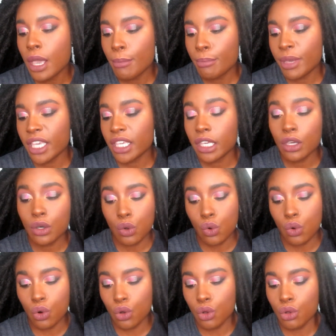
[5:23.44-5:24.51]
pinky
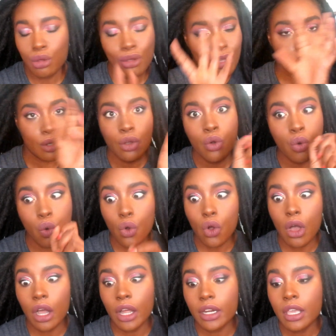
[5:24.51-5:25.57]
coral
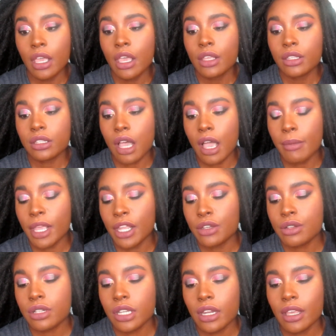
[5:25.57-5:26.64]
quad. So I'm
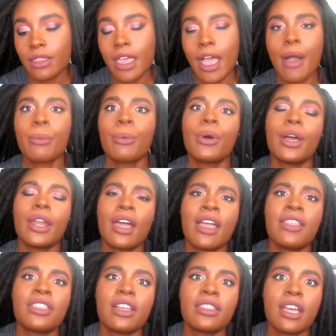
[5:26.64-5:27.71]
interested in that one. I
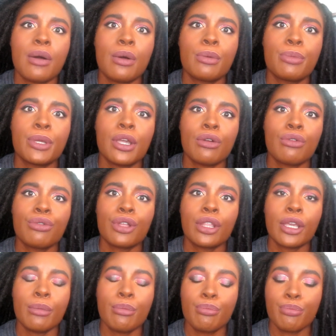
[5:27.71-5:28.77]
thought that would be a
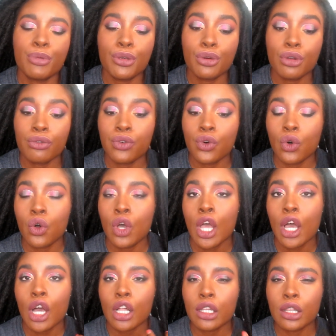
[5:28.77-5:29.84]
really beautiful
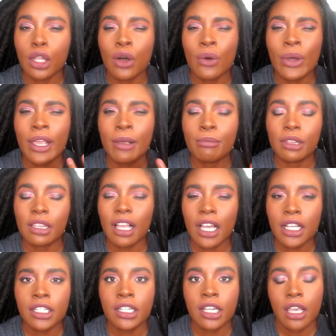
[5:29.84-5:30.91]
glowy
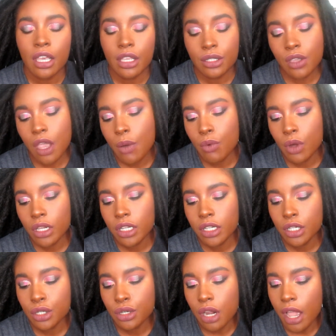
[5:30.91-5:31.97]
blush, so I wanted to
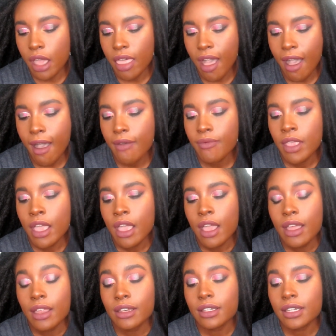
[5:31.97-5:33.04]
try that.
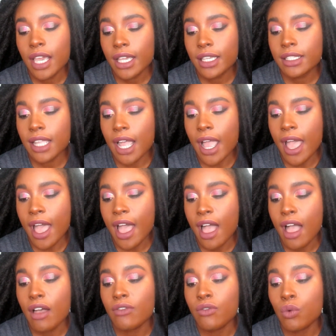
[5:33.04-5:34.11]
Next, I
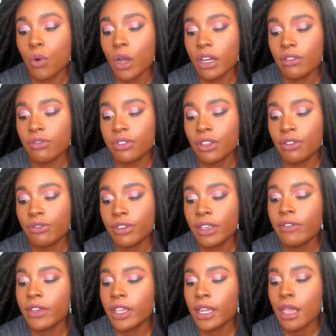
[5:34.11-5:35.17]
have one of the
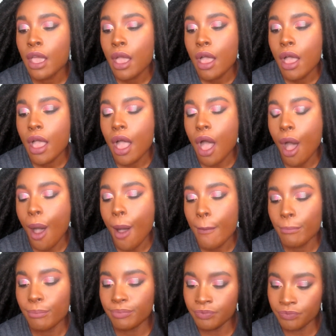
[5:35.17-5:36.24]
vivid
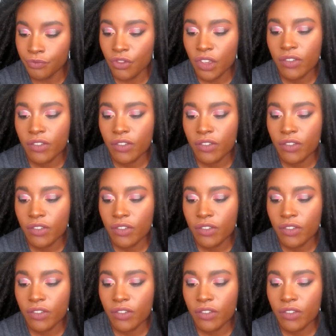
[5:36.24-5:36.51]
and